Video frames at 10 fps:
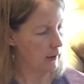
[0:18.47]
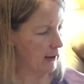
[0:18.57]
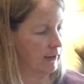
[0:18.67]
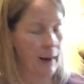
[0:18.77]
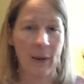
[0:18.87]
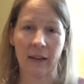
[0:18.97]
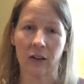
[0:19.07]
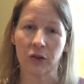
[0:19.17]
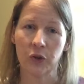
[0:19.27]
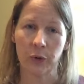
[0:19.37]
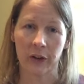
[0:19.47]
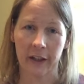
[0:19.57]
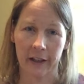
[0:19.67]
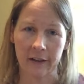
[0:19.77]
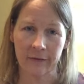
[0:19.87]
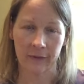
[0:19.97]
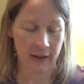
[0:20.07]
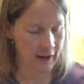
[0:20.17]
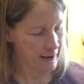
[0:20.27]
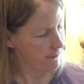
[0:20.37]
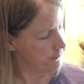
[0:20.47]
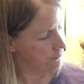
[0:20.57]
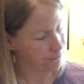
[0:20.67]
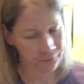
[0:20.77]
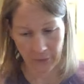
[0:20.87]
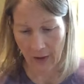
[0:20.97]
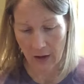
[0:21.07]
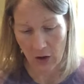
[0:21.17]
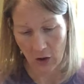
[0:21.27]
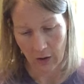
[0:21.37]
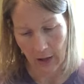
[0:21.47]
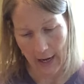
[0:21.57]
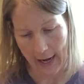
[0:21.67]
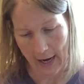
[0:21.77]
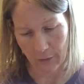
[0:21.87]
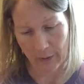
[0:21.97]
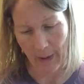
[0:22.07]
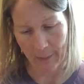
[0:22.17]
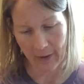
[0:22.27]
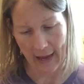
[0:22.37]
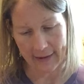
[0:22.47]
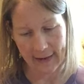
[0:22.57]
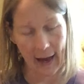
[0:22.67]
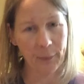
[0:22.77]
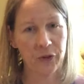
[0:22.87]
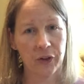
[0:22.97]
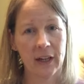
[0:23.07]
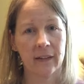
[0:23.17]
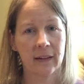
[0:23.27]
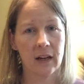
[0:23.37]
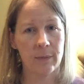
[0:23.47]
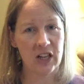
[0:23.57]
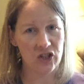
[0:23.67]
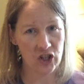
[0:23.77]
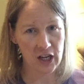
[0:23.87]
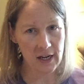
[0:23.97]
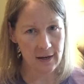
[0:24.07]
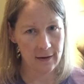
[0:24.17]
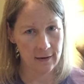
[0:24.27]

I've got my little tuner here, okay? And remember that top string is going to be G.